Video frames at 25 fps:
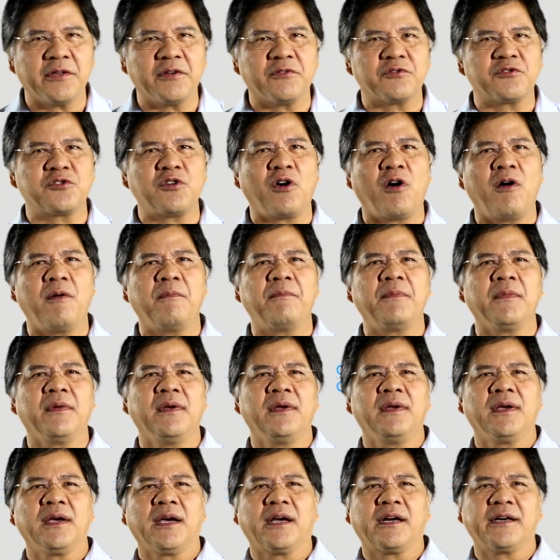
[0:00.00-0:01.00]
your job,
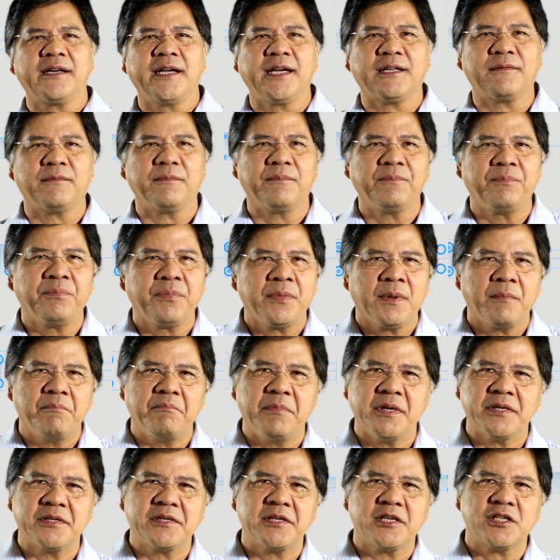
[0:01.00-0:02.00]
create
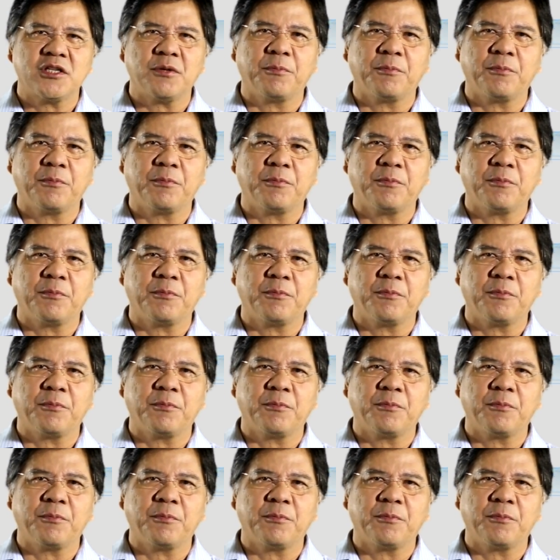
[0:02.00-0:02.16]
business